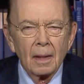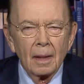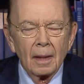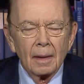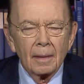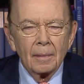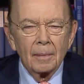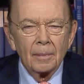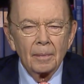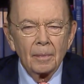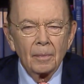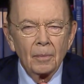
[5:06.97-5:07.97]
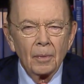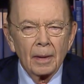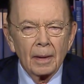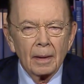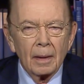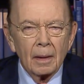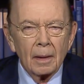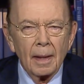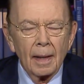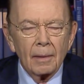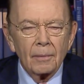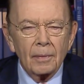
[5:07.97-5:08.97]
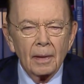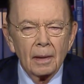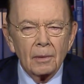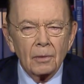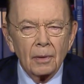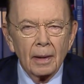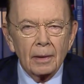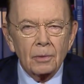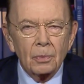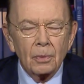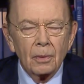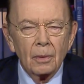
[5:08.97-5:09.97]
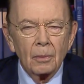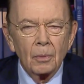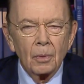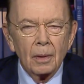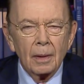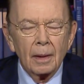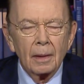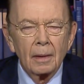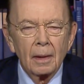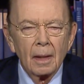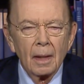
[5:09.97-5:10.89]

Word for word: uh, where a lot of contracts were awarded,